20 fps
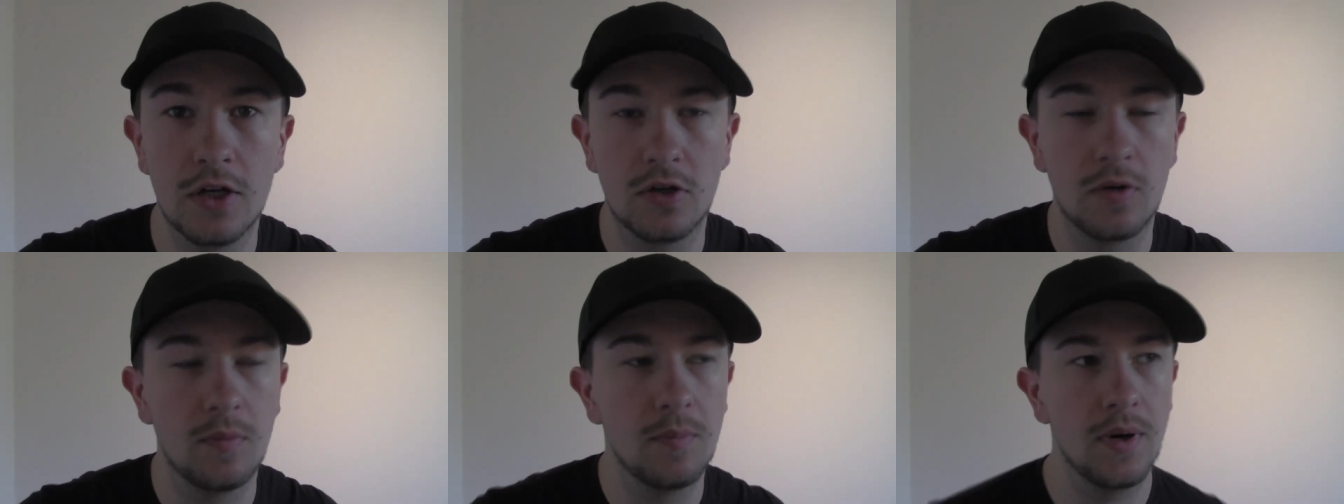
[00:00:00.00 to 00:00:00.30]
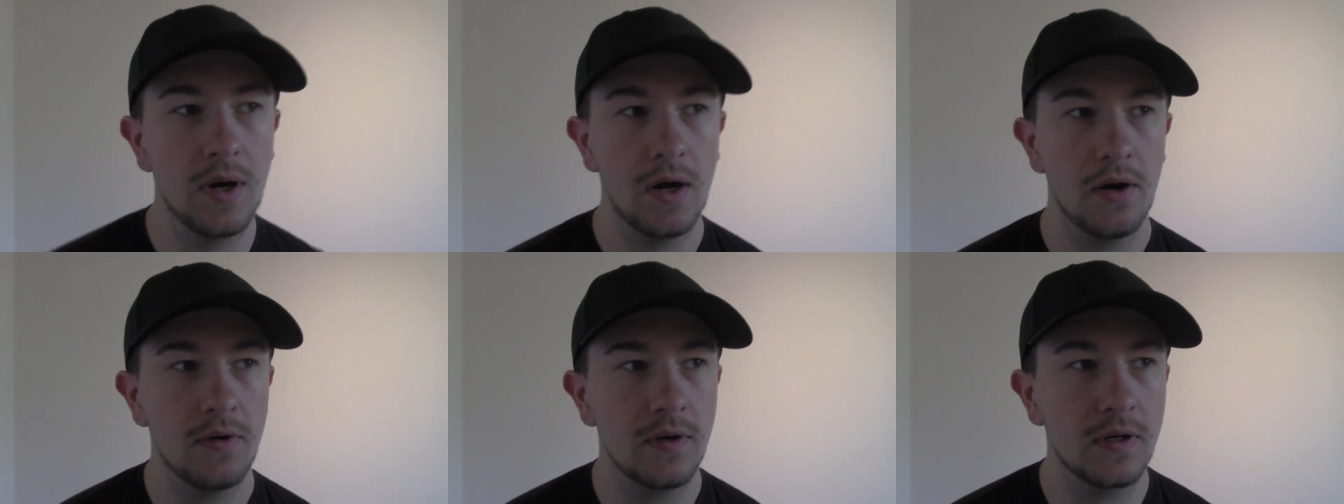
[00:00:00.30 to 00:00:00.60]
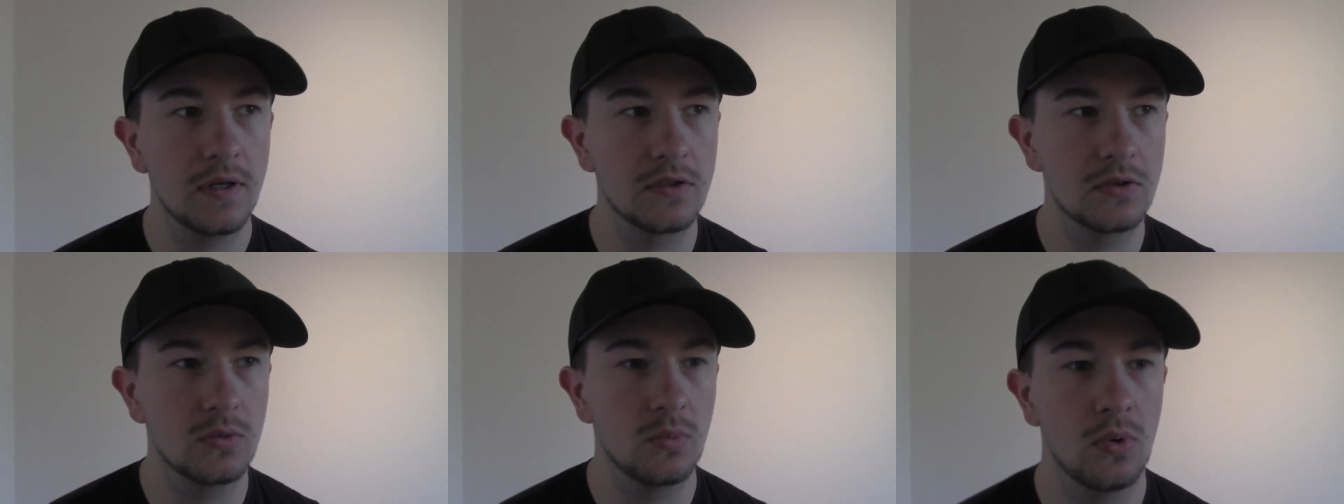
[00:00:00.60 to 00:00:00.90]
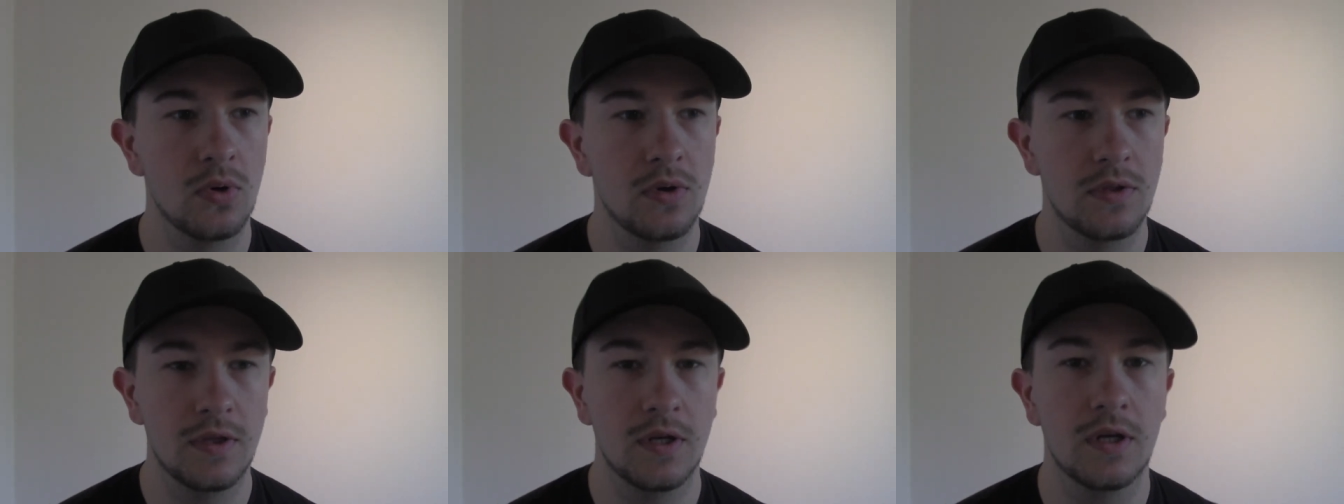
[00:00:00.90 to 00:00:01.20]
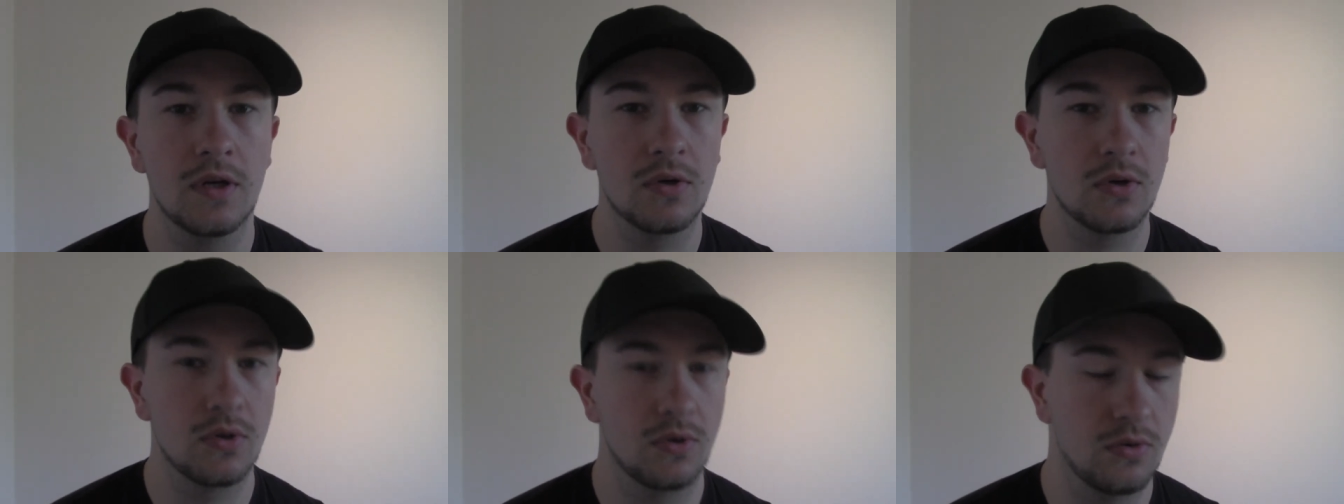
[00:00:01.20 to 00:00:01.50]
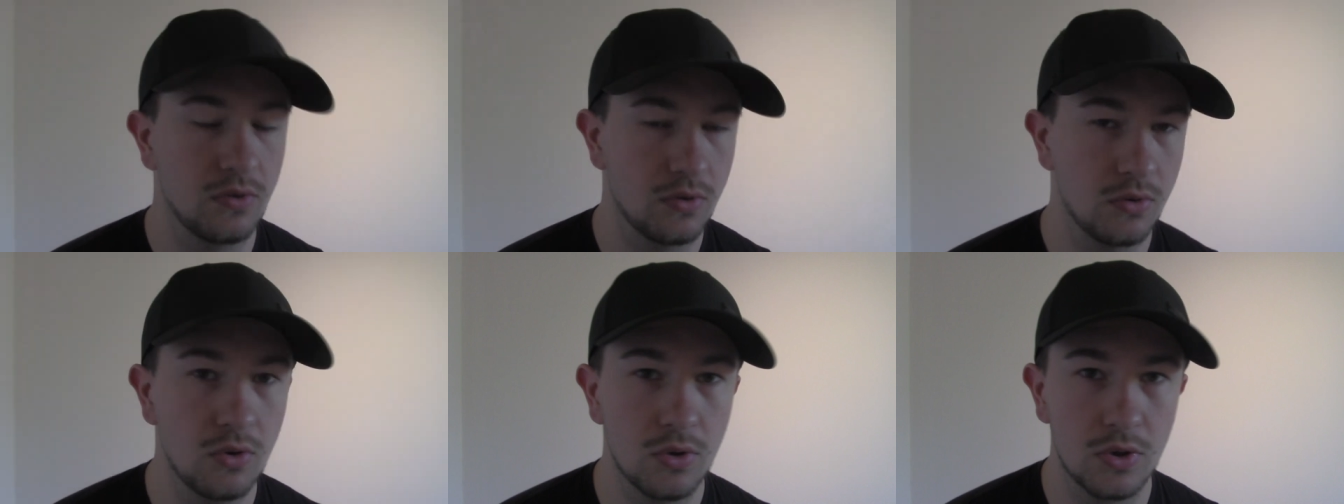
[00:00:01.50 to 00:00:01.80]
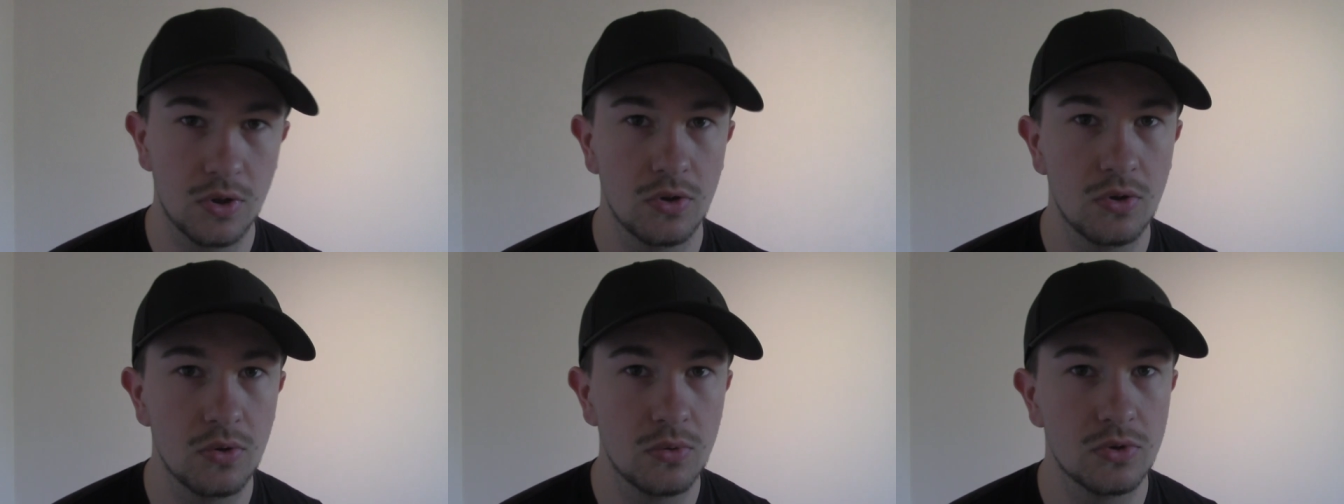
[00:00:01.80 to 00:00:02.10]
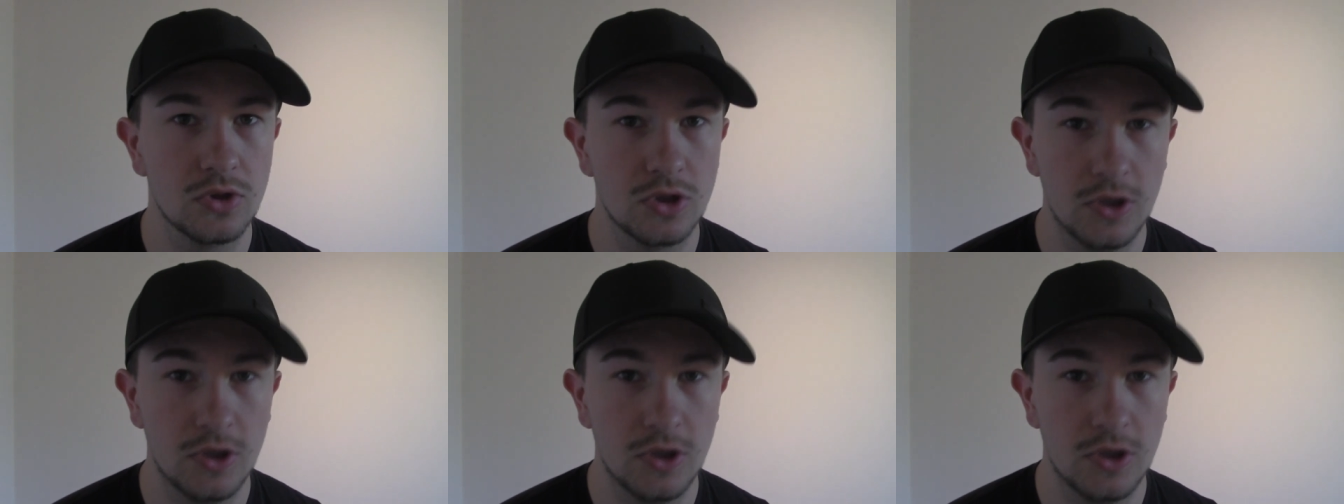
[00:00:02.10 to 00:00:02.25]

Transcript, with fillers: Comparing is the worst thing you can, you can do.